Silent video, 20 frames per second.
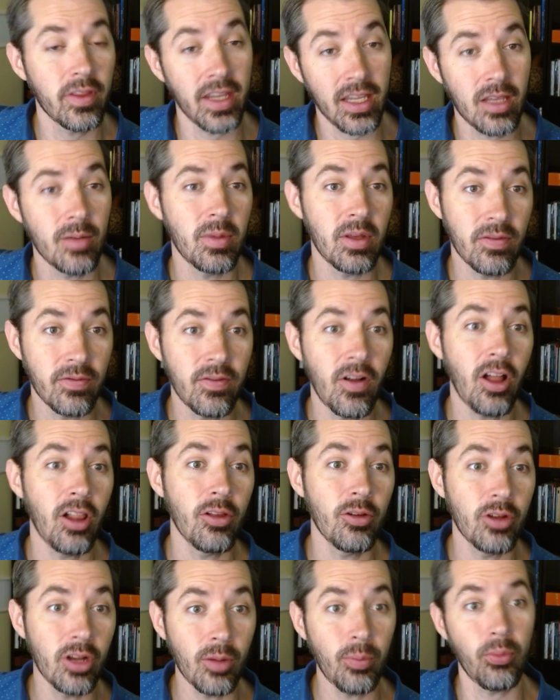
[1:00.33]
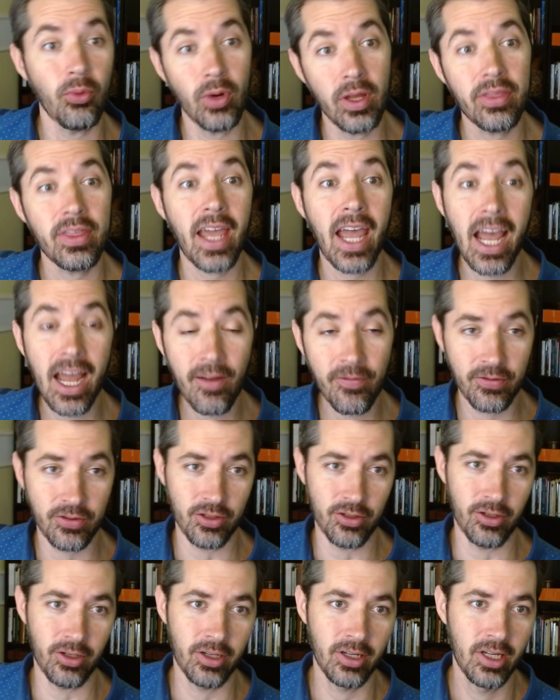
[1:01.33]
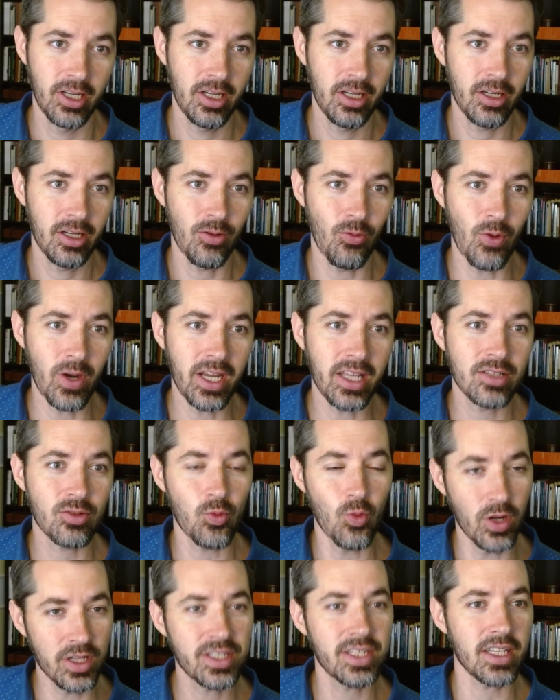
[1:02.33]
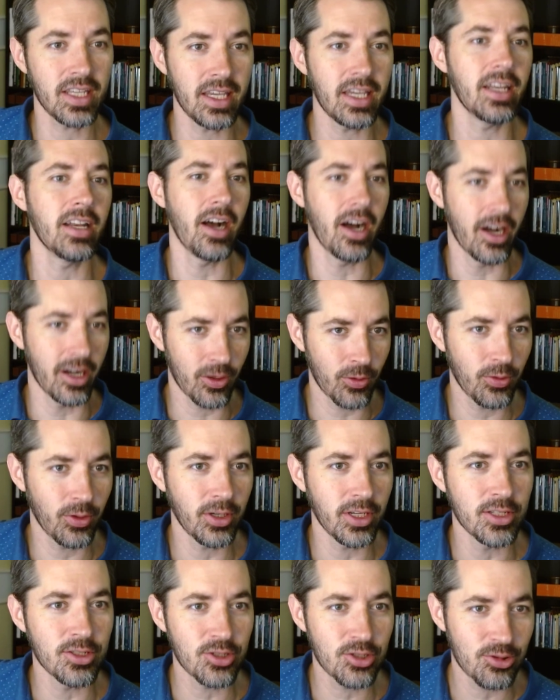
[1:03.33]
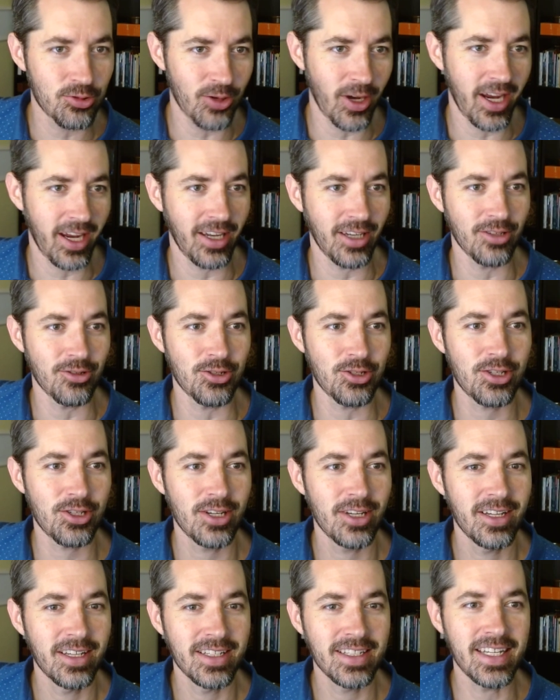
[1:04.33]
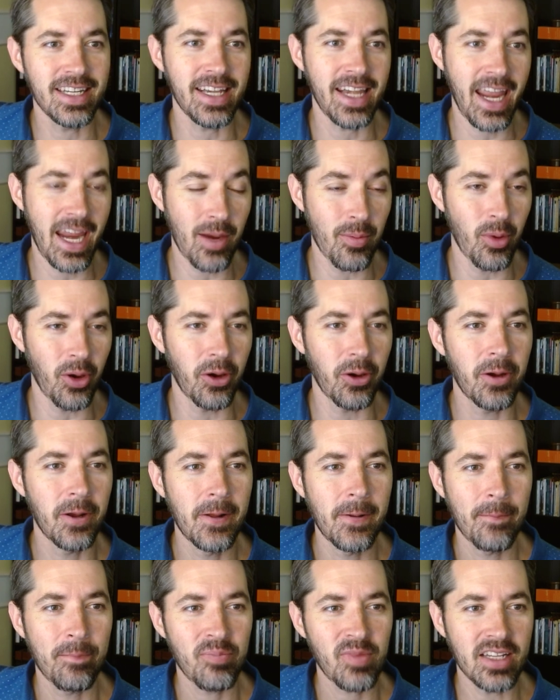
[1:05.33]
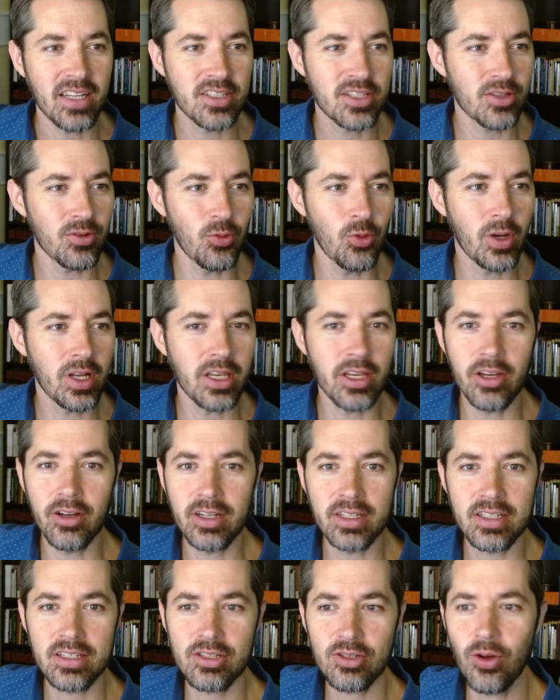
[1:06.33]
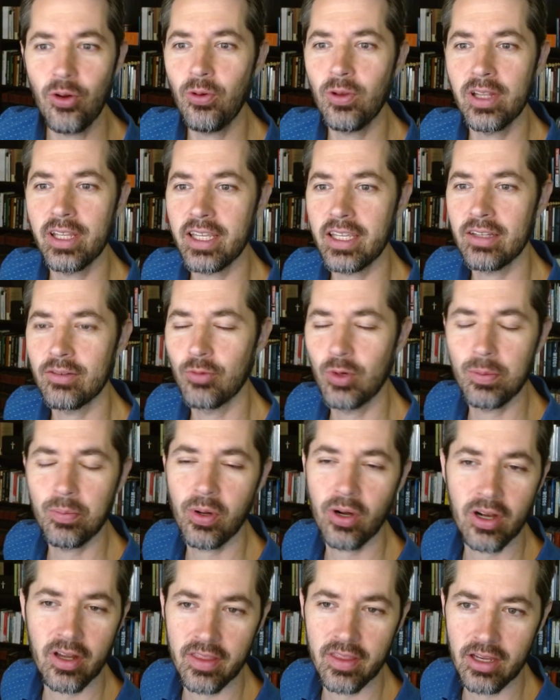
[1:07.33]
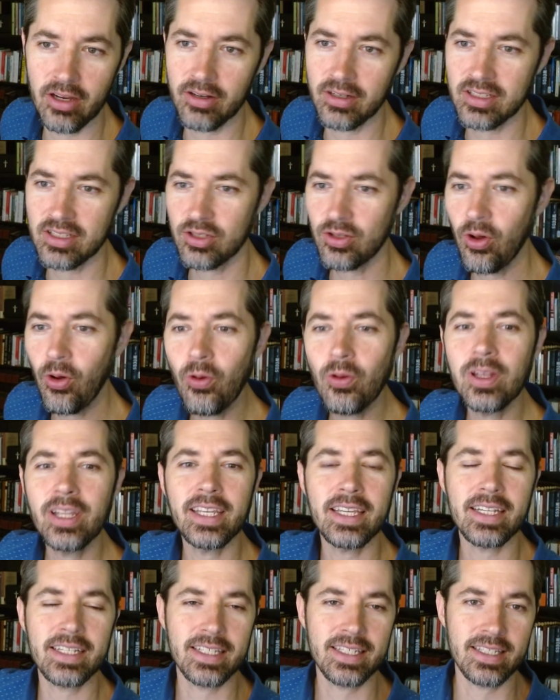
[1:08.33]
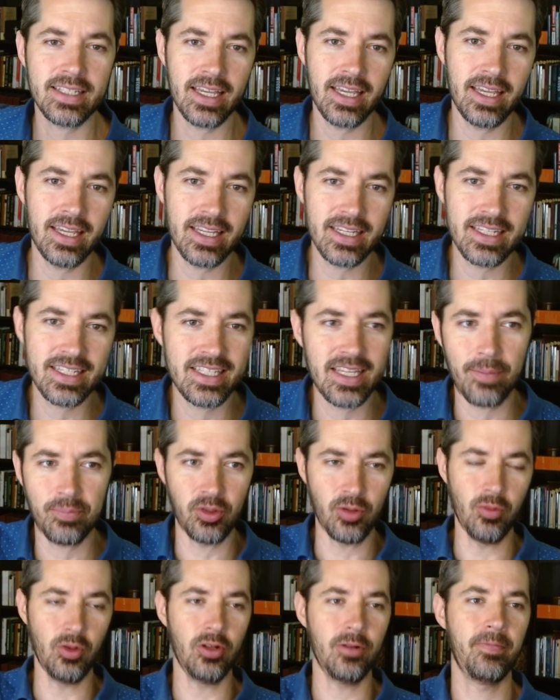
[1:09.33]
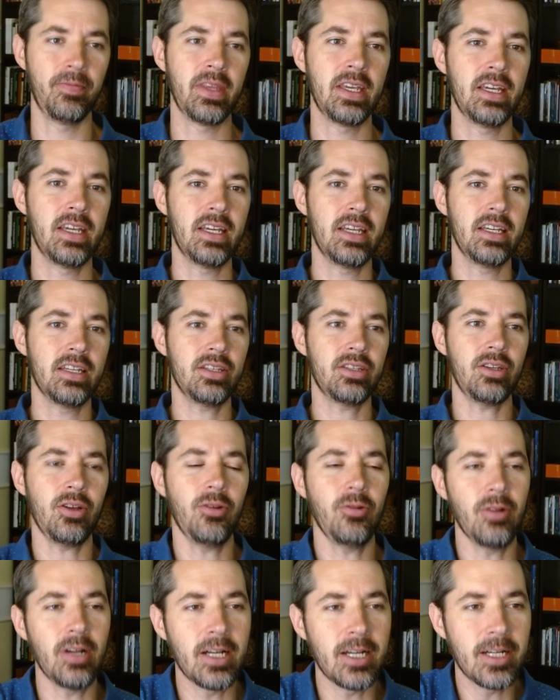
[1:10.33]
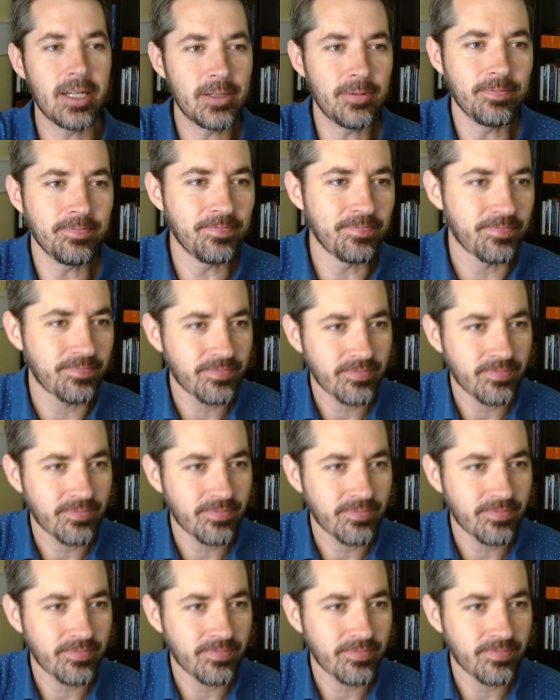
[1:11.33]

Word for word: that can be followed up with after when it's once again awkward and strange to neighbor. It's the one year it's totally, one part of the year it's totally ex- uh, acceptable. So, um,